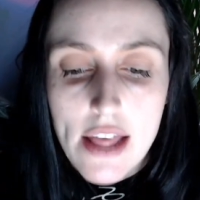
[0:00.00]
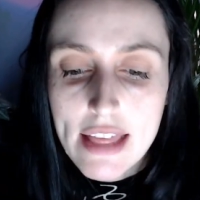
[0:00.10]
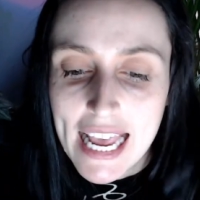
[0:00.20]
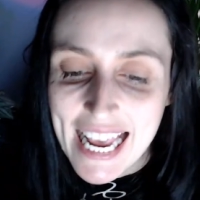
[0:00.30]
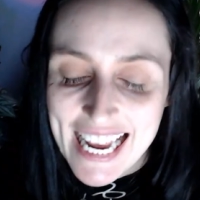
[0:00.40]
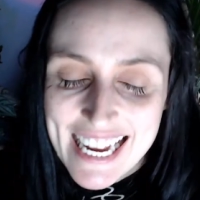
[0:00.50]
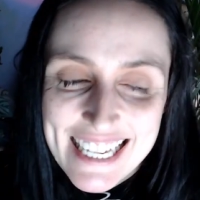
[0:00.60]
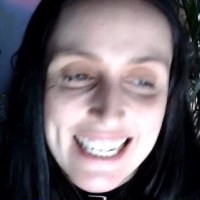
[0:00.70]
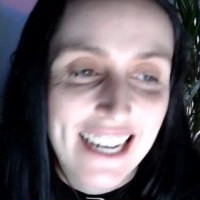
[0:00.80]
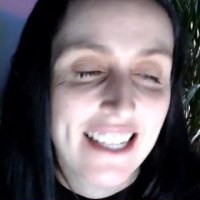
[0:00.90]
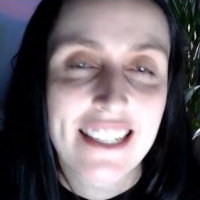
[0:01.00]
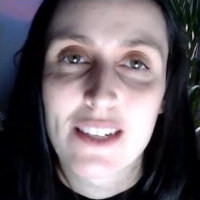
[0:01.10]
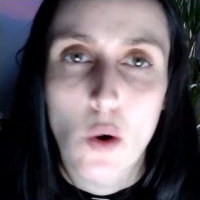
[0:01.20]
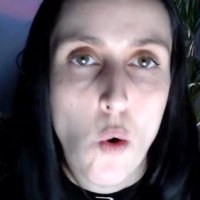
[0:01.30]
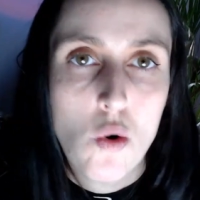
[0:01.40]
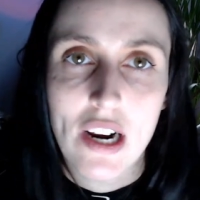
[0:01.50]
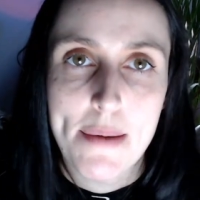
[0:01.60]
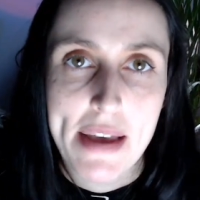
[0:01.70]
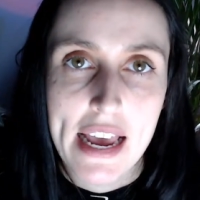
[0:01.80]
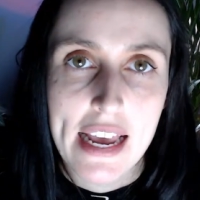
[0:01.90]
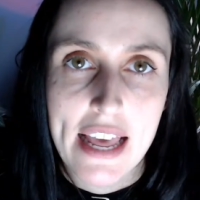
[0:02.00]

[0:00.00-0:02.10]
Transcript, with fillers: the easier this is all going to be.